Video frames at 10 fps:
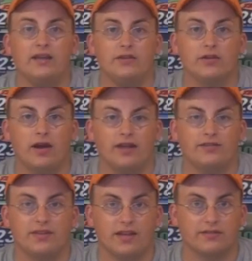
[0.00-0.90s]
And your
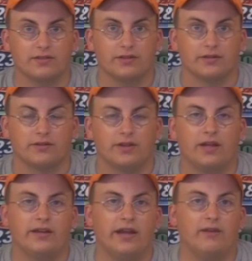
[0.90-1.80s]
Ics Galil.
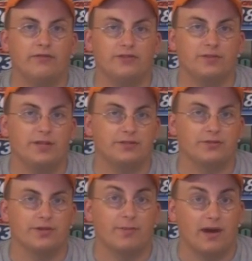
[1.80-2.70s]
Now for some
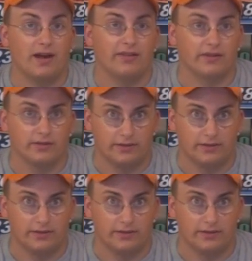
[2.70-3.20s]
history behind the